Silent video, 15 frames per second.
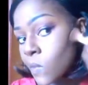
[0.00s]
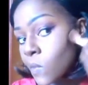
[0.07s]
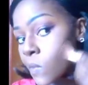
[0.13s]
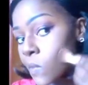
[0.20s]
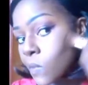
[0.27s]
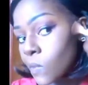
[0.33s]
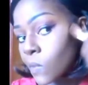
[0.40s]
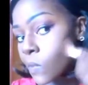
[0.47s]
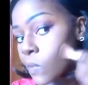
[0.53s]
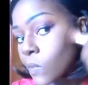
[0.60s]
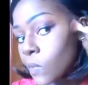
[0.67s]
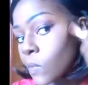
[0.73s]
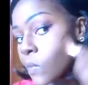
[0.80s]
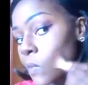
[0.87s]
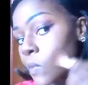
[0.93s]
The reason why I
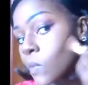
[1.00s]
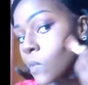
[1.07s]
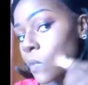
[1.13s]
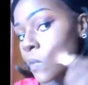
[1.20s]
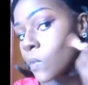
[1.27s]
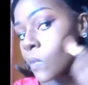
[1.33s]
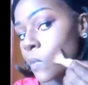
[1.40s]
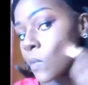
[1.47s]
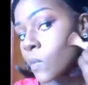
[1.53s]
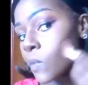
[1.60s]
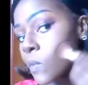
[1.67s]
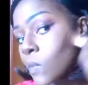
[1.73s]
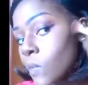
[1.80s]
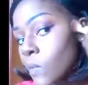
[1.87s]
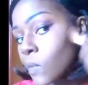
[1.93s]
don't contour
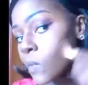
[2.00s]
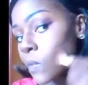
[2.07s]
my